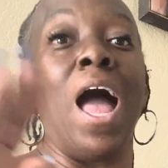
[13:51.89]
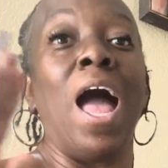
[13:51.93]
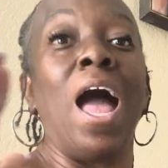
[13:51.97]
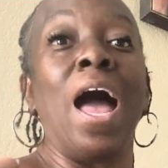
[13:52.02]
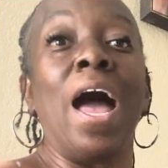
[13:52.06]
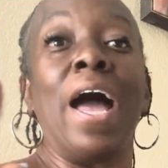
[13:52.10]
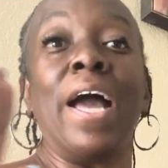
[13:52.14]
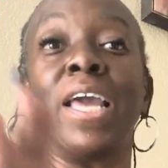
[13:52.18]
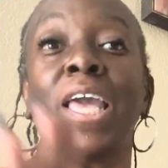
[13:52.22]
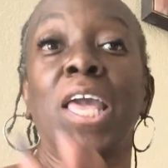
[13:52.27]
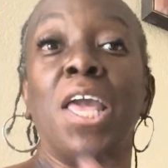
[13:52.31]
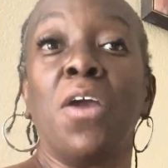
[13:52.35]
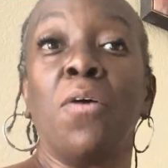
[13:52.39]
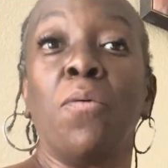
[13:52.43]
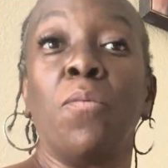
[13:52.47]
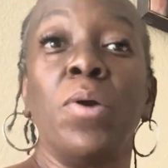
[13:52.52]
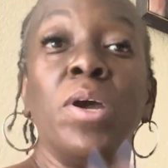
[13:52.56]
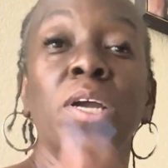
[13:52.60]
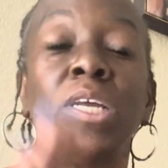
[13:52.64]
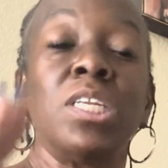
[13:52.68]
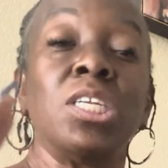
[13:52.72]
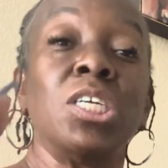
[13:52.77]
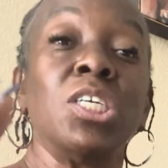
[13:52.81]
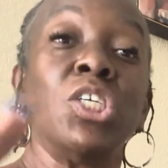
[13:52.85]
I can't
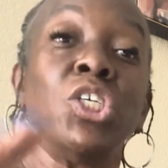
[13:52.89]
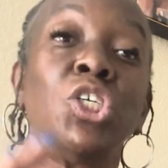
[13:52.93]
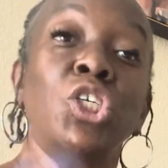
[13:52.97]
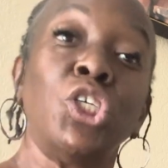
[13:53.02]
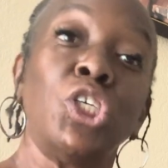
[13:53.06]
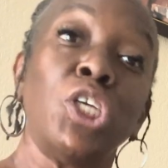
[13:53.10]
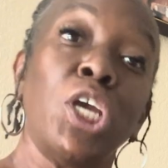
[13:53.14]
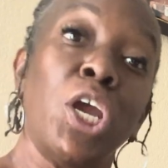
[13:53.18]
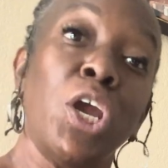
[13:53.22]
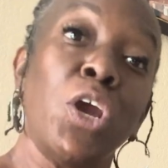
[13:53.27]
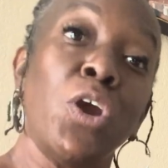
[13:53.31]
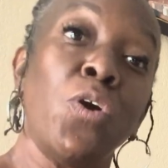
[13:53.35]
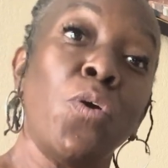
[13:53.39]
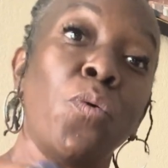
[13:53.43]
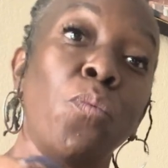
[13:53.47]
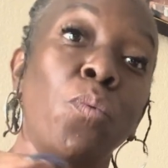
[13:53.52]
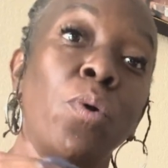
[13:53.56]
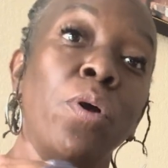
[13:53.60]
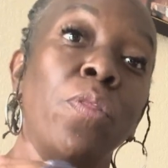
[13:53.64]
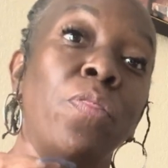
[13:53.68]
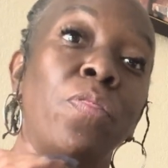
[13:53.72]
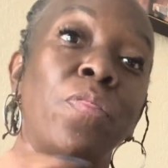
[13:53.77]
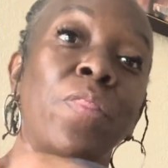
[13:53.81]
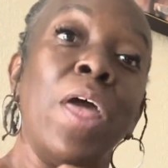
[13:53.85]
wait to share
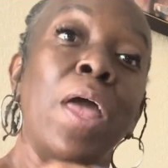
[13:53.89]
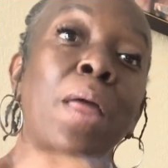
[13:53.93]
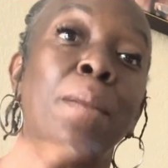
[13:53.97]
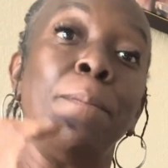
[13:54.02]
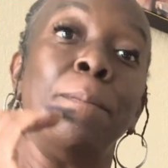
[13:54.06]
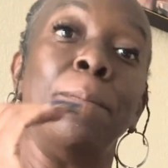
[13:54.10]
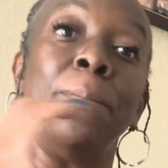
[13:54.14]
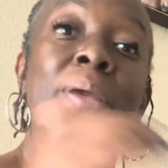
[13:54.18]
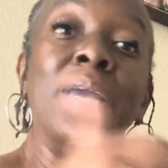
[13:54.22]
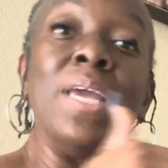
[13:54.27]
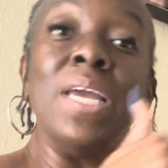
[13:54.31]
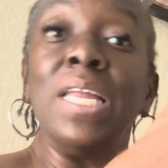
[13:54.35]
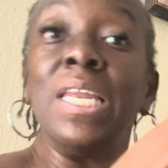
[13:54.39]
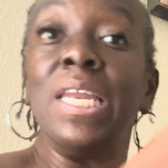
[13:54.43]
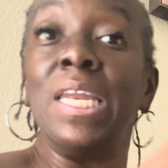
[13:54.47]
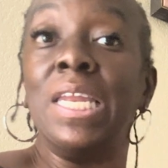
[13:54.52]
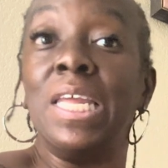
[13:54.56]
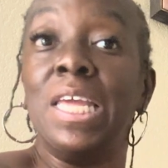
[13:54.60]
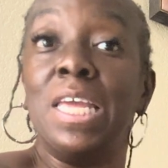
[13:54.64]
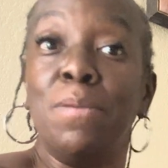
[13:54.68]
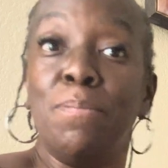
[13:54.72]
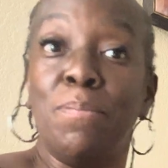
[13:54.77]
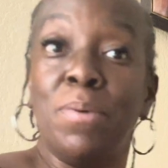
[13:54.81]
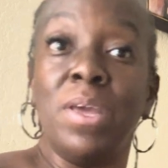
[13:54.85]
what that big
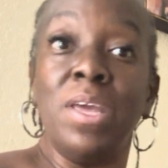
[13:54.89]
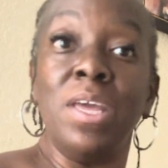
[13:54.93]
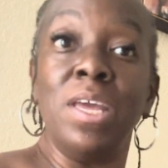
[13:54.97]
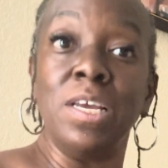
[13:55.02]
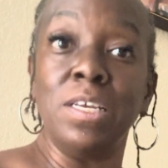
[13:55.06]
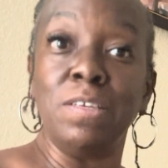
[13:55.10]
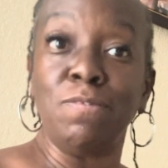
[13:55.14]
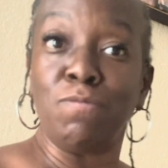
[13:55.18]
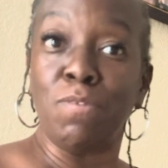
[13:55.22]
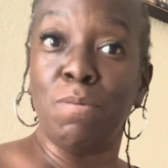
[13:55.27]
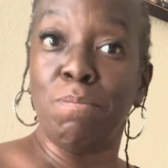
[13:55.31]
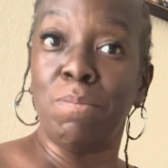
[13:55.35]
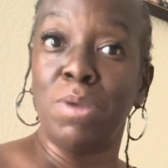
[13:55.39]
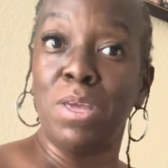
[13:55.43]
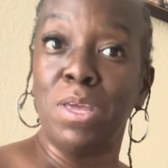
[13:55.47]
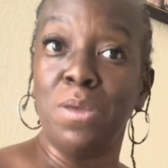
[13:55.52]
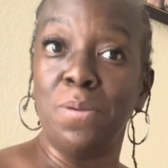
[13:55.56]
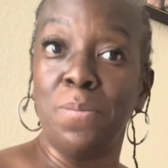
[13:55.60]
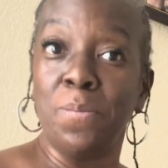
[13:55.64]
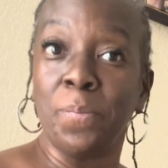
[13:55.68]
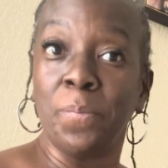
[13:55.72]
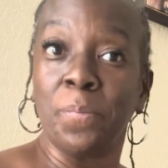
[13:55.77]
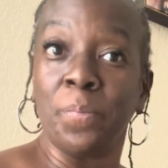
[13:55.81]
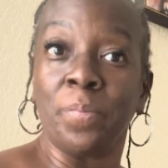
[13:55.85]
leap is for me
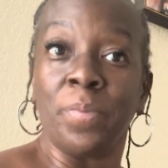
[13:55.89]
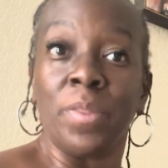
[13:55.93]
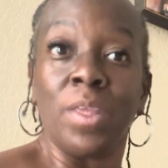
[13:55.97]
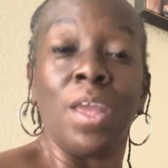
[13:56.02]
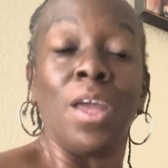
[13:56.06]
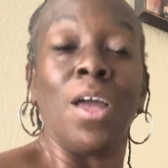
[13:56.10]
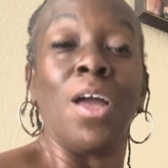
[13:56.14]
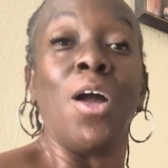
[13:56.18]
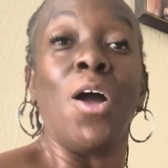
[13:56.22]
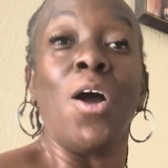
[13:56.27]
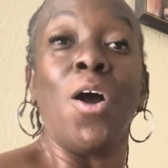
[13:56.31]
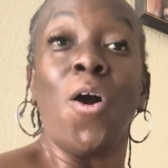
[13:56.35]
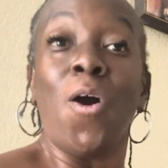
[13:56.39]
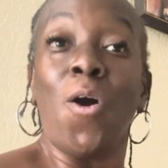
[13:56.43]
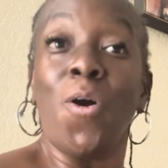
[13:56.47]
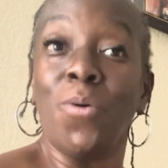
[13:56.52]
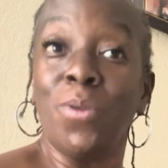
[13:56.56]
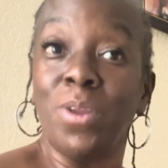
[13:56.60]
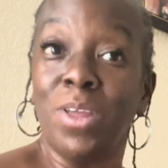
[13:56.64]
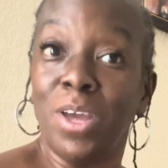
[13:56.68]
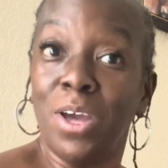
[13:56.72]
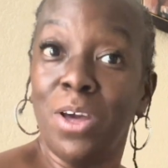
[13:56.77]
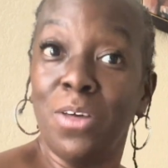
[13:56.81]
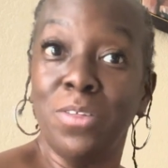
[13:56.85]
on
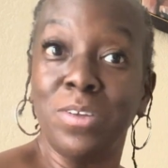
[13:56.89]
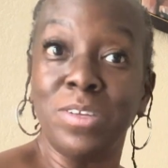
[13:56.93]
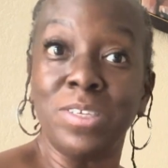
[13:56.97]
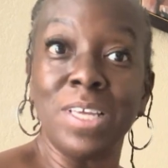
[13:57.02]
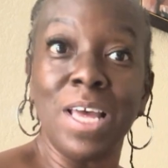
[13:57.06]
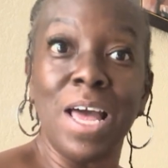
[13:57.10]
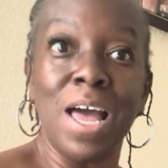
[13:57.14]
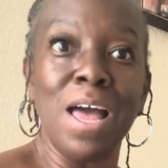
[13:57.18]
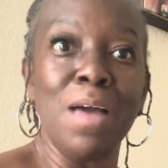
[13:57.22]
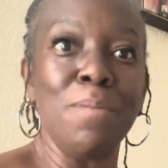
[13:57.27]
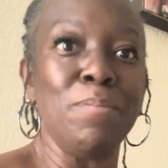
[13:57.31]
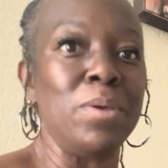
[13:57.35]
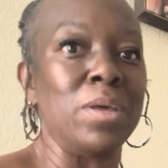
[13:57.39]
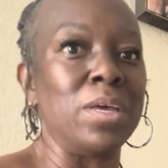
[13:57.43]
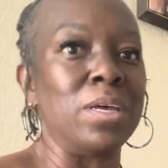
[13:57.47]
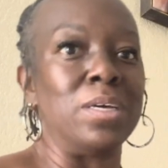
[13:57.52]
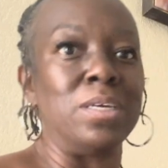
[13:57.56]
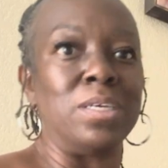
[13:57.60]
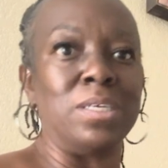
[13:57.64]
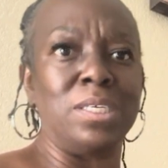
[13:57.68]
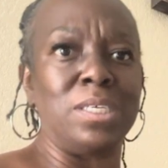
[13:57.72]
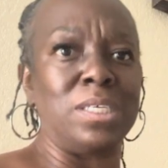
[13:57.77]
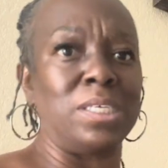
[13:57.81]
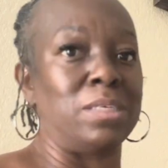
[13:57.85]
the other side,
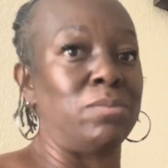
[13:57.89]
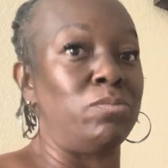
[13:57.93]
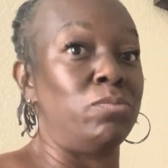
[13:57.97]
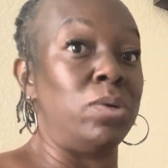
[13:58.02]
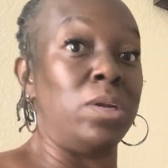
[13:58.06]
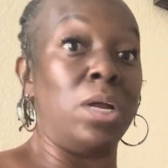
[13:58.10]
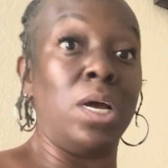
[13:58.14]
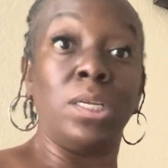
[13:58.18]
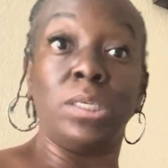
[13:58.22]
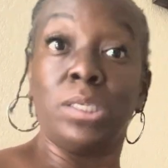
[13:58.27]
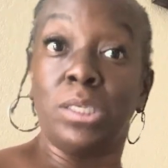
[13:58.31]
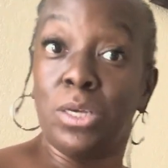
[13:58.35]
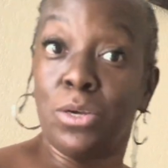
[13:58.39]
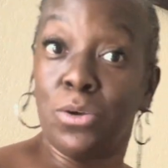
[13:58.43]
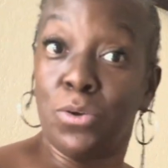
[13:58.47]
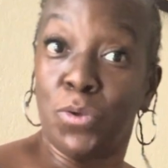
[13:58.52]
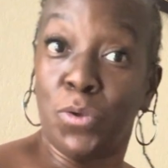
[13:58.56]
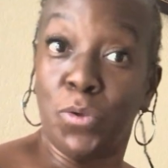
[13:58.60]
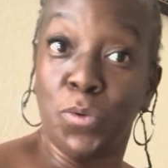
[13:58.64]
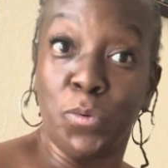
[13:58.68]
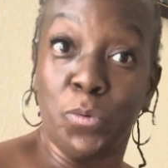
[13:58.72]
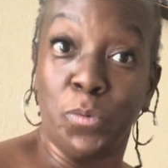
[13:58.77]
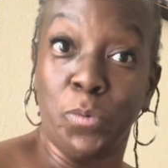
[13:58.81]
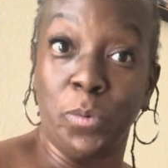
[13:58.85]
because when I tell
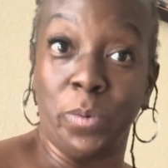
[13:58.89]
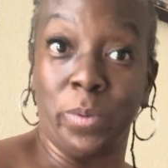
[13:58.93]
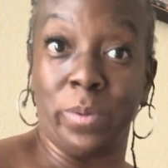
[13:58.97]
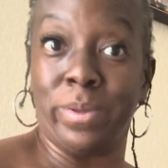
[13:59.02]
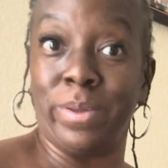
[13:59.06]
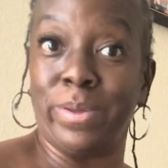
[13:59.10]
you,